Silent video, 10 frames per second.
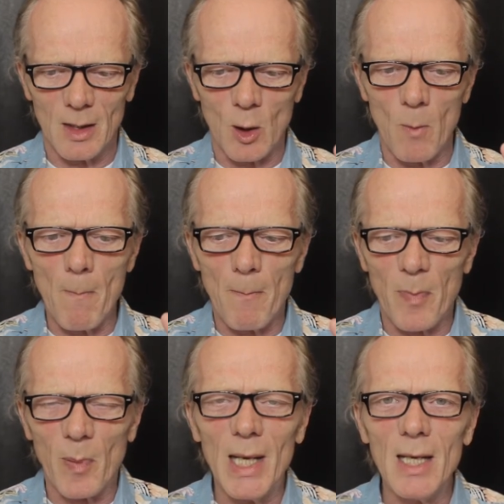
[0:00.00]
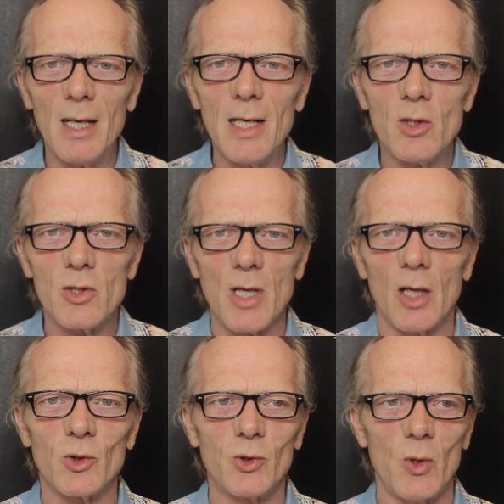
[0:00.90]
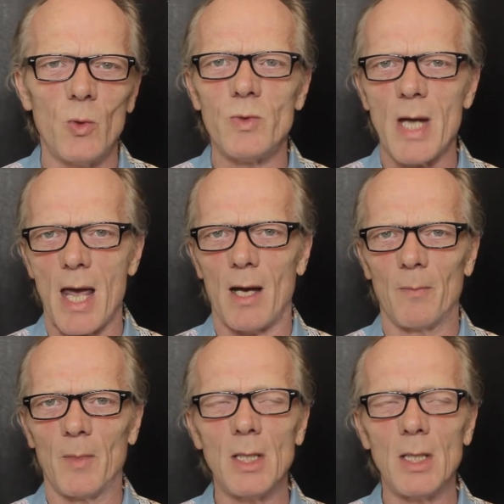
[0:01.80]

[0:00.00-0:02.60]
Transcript: completely shuts you down.